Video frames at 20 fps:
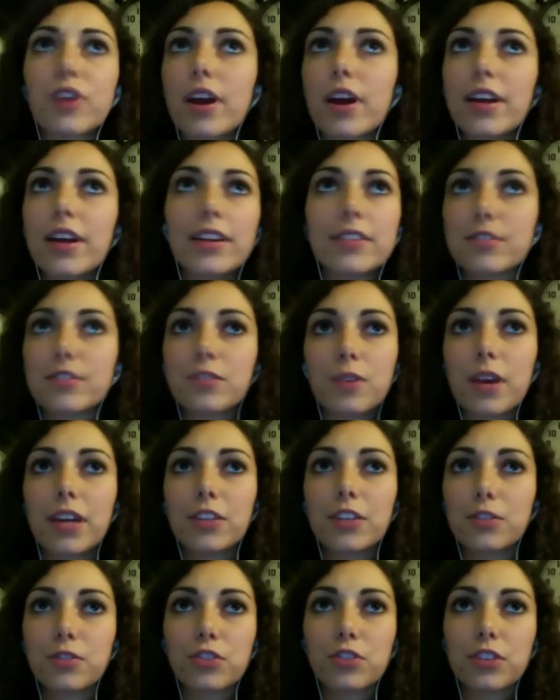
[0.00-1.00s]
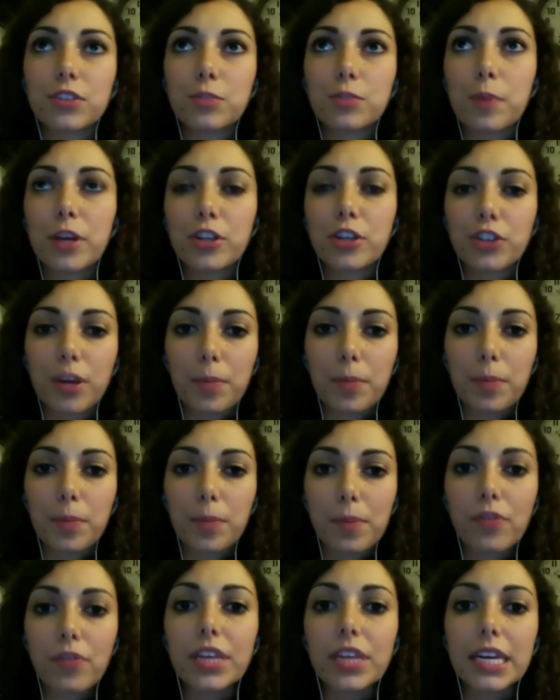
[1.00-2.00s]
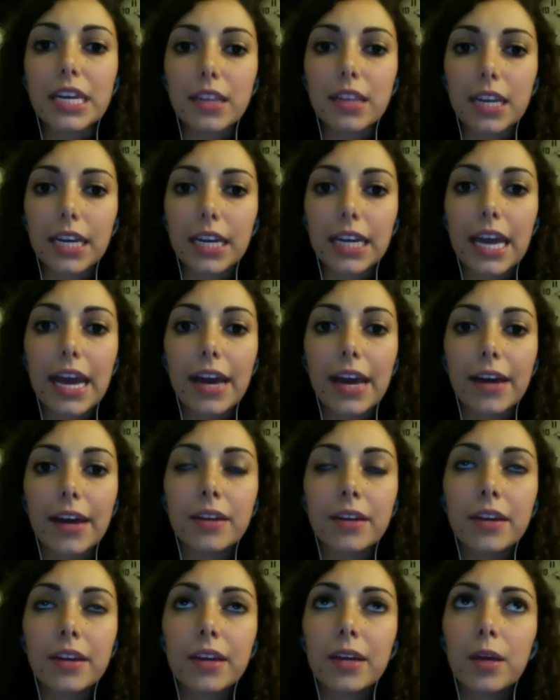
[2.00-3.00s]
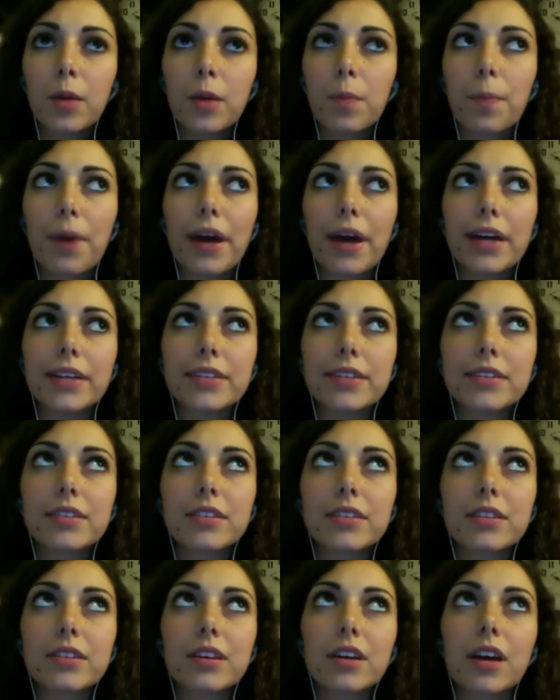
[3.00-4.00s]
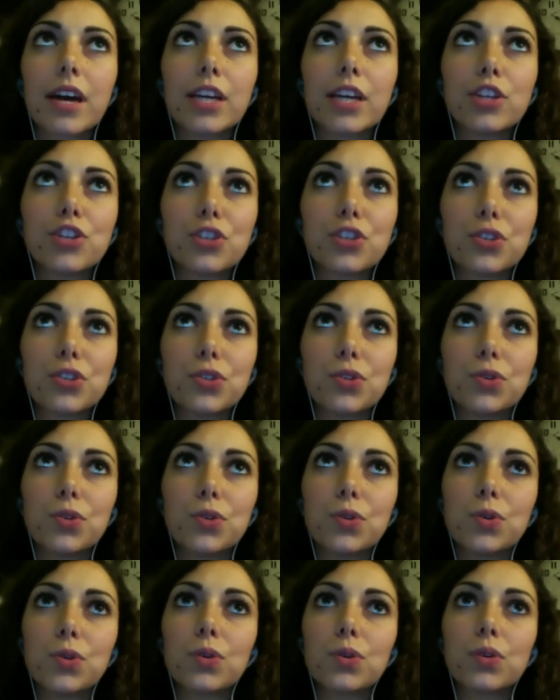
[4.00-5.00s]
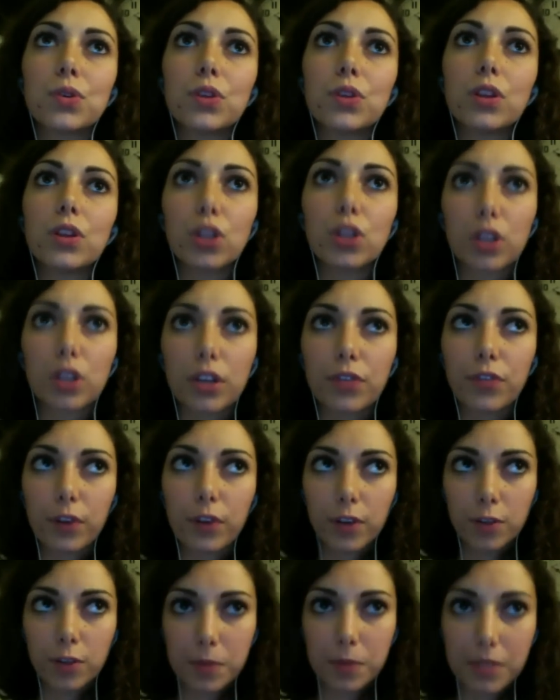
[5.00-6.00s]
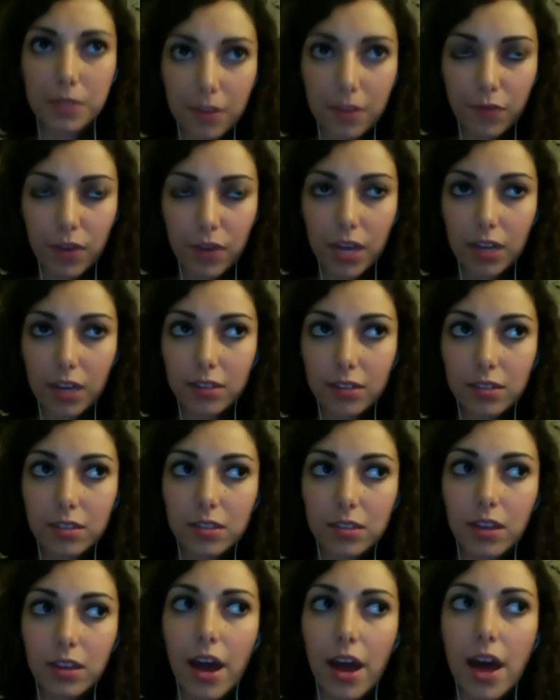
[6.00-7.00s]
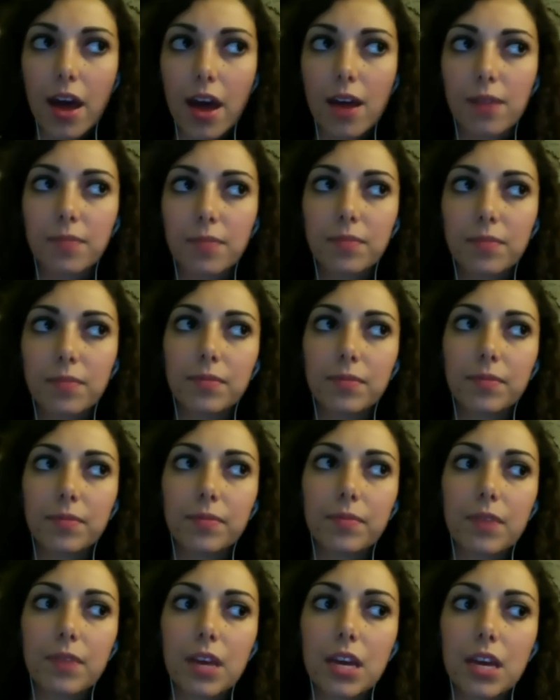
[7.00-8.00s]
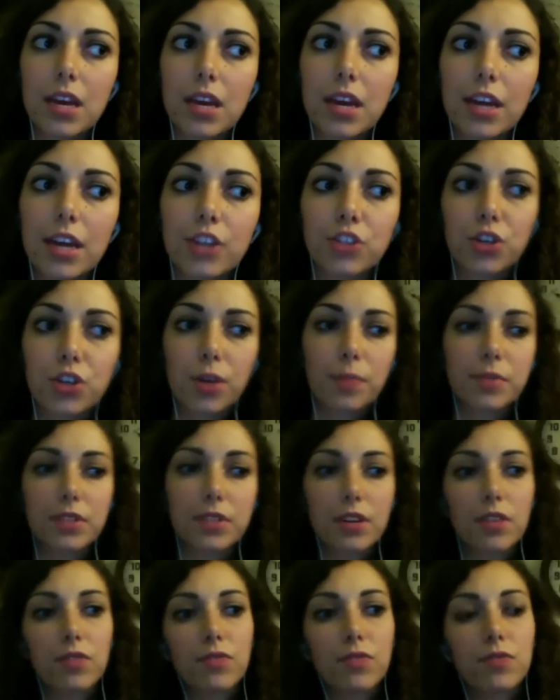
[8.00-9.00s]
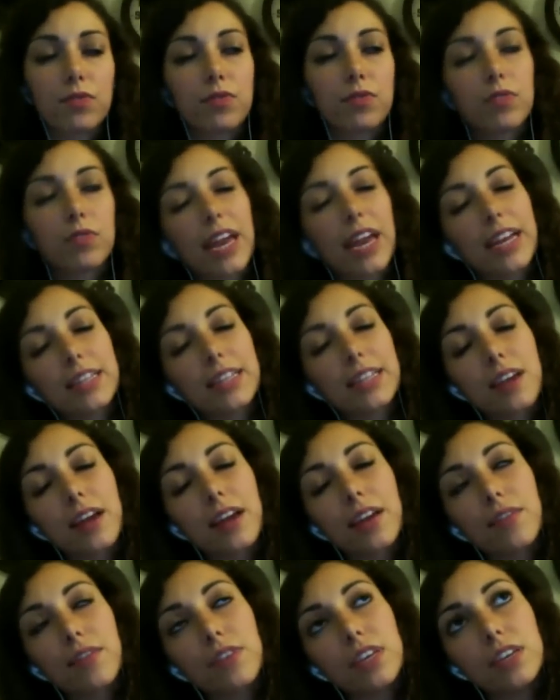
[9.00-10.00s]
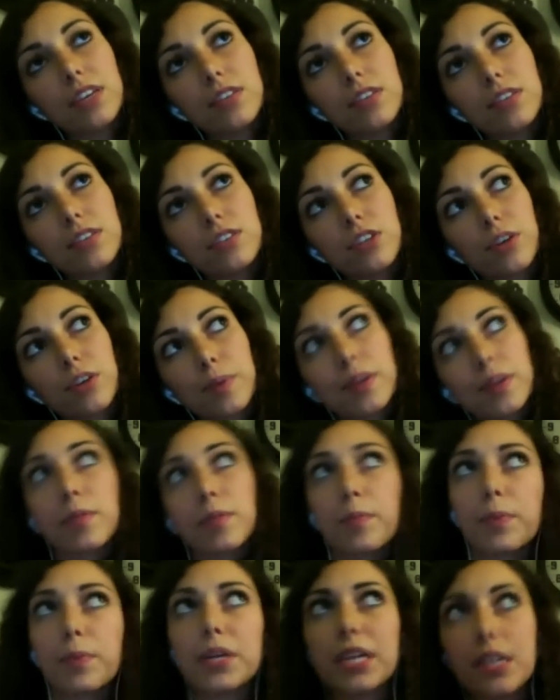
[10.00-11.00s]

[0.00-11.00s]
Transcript: try and just sponge up everything that I can, but I do look for specifics in terms of, and it's kind of a bit